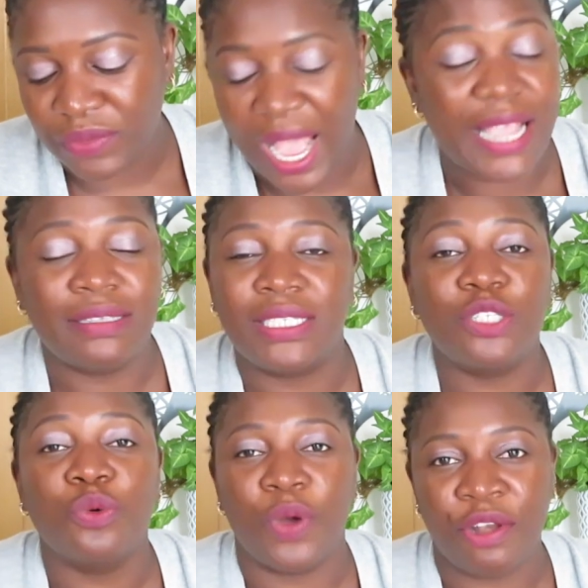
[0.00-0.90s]
I
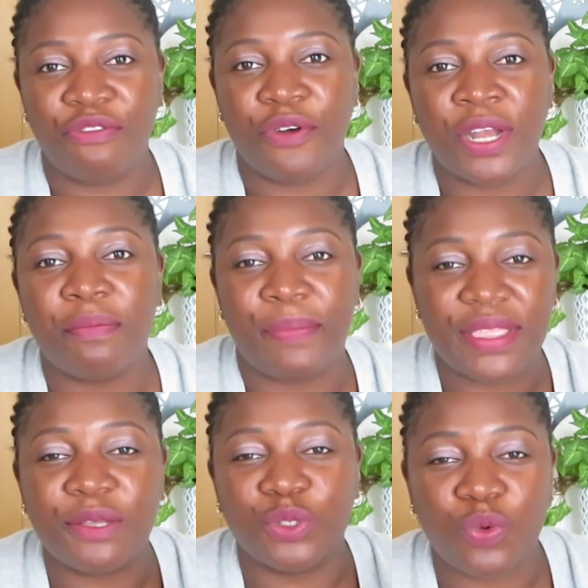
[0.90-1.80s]
still went for it.
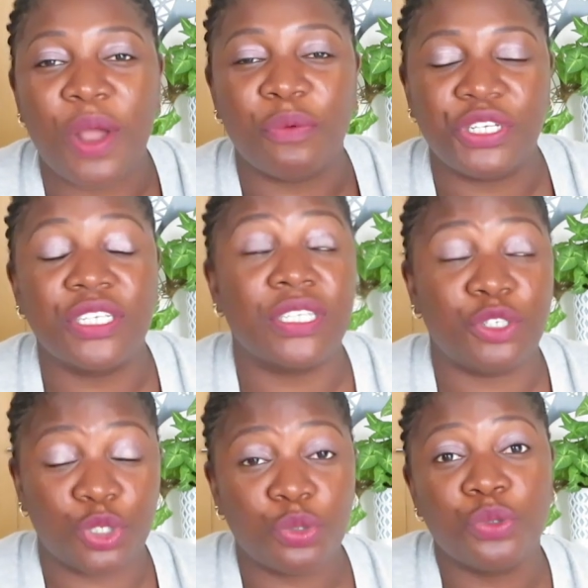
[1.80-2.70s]
But there's one which is
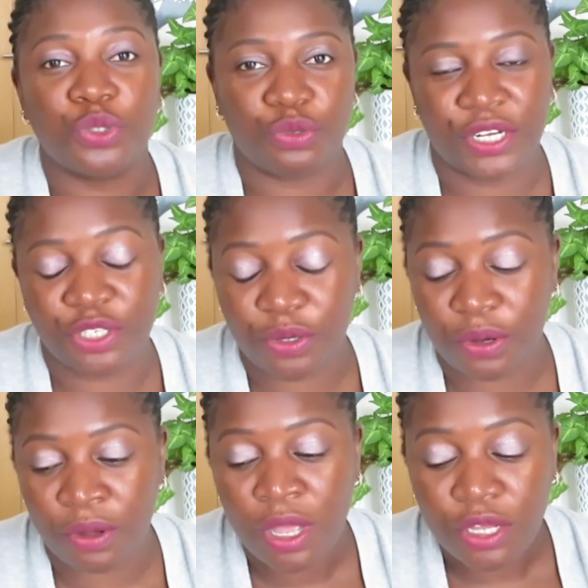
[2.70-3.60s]
a true stretch
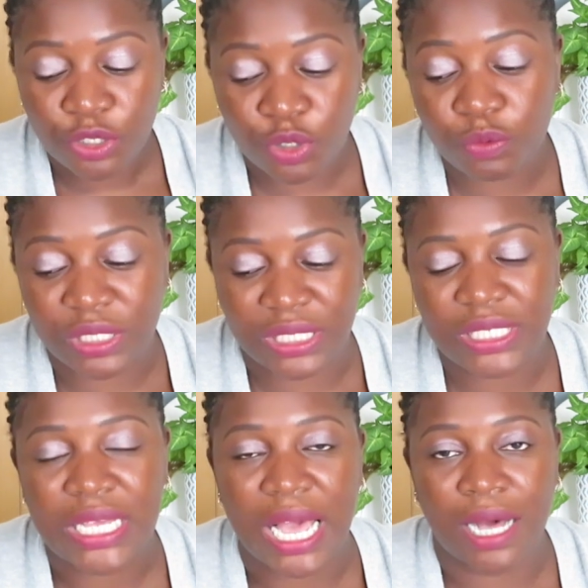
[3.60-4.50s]
goal. So we'll
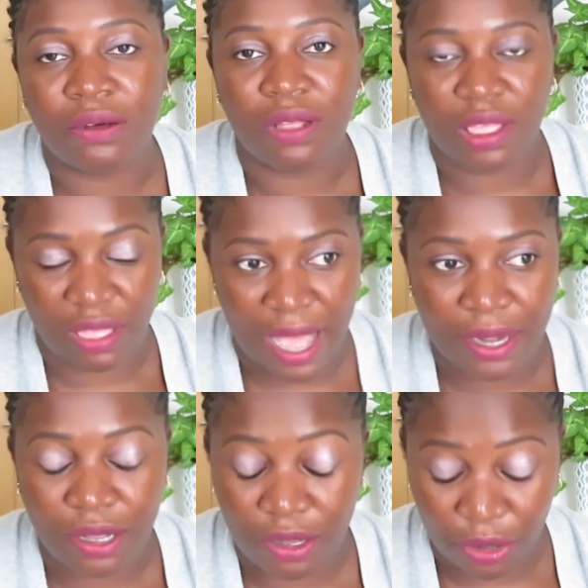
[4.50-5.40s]
see how
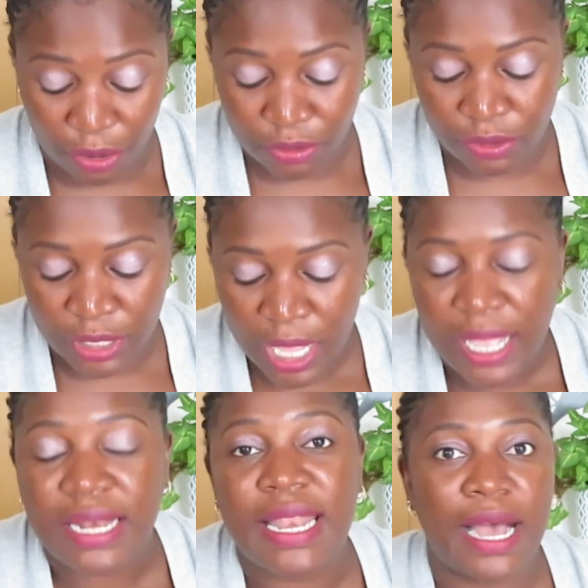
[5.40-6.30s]
that goes.
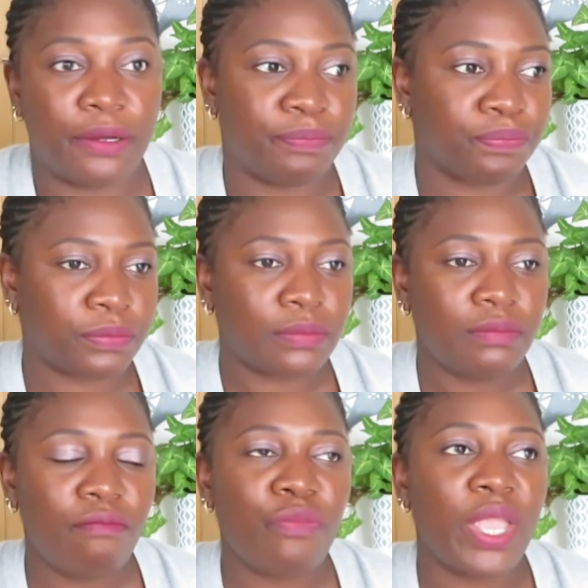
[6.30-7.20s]
Now,
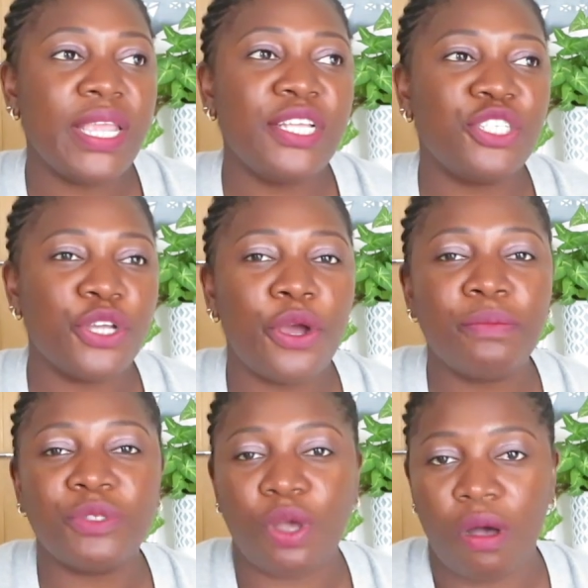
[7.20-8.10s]
in
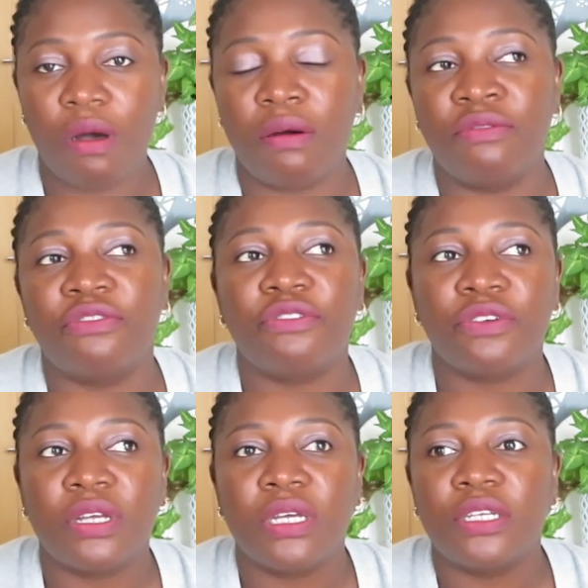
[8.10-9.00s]
terms
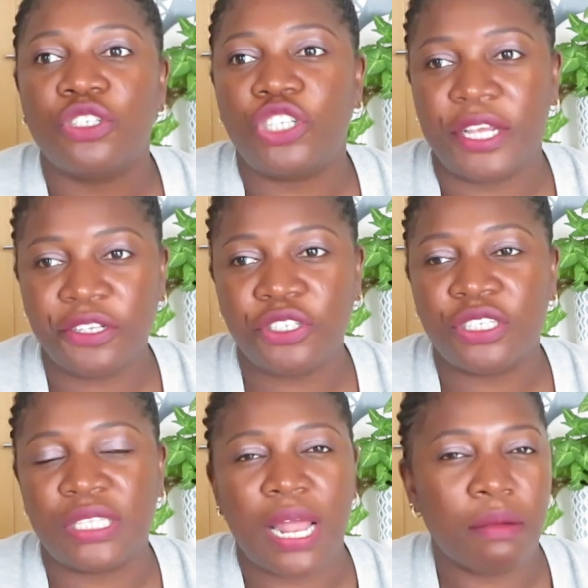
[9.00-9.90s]
of
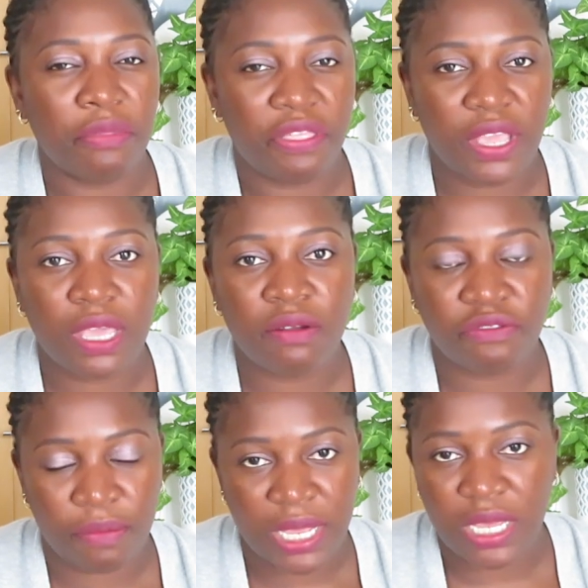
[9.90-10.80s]
changes that I'm thinking
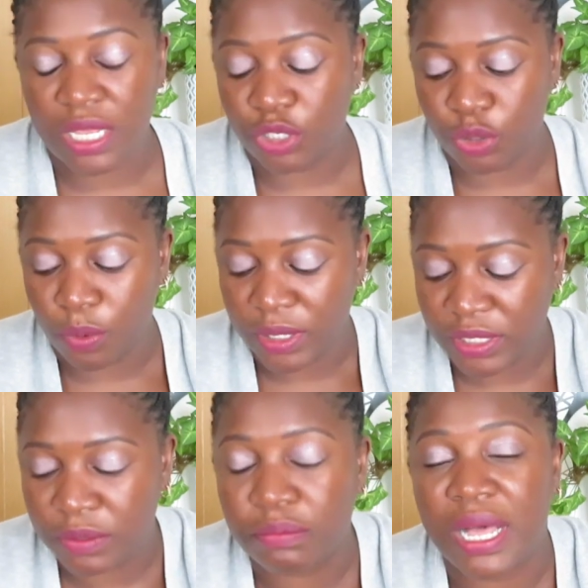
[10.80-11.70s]
of making
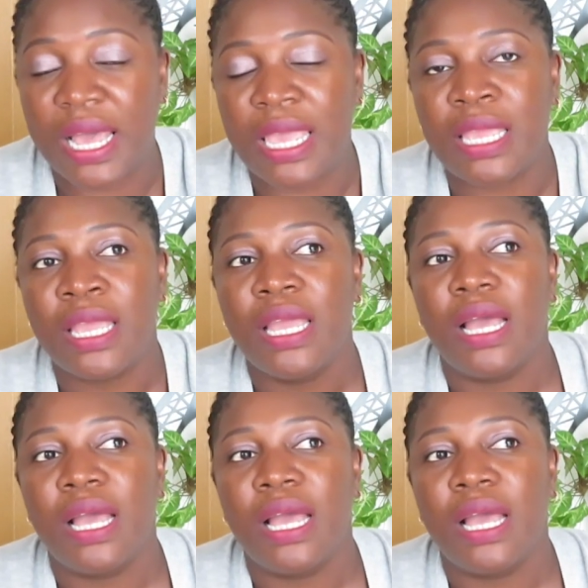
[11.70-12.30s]
towards my